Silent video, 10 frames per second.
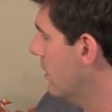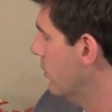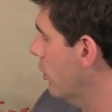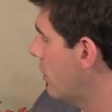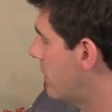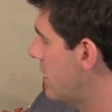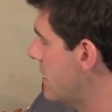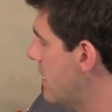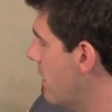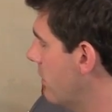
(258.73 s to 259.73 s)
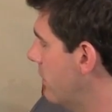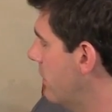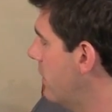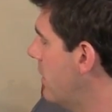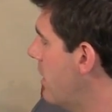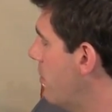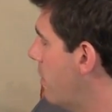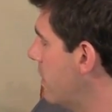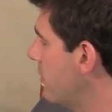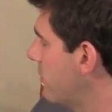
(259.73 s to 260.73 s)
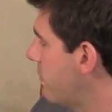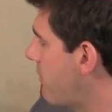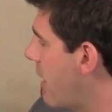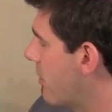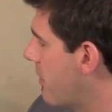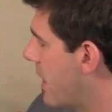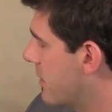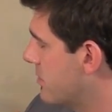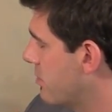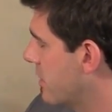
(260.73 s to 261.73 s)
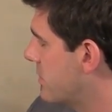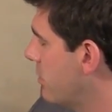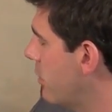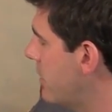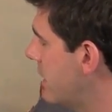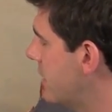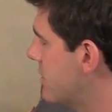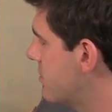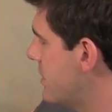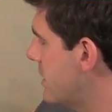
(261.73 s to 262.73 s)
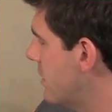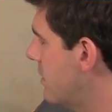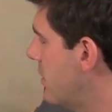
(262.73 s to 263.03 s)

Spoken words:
"Look," he yelled. Bundles of firecrackers were exploding in the street.